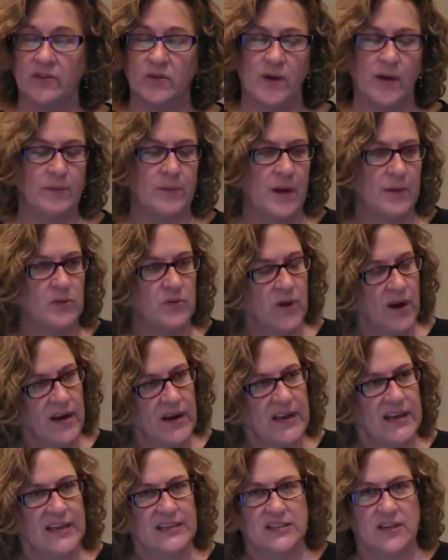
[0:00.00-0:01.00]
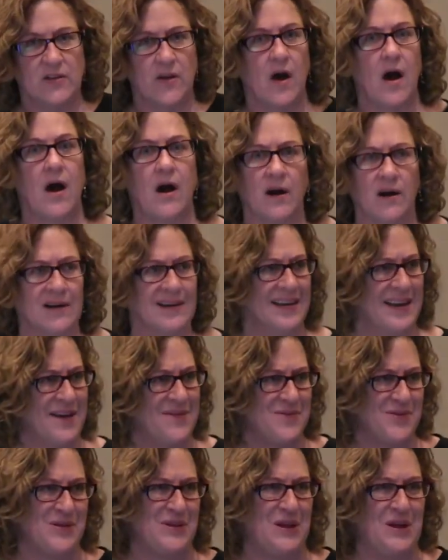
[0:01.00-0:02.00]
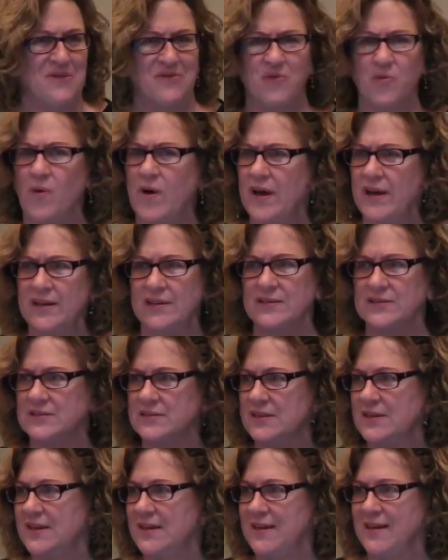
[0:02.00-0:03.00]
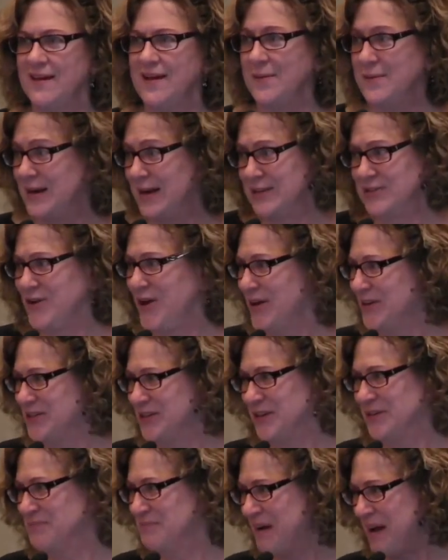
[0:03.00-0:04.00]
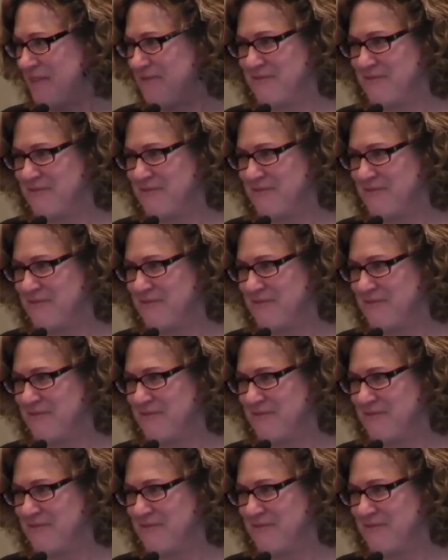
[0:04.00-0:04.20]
So I'm trying to get to the heart level of what is, I talk to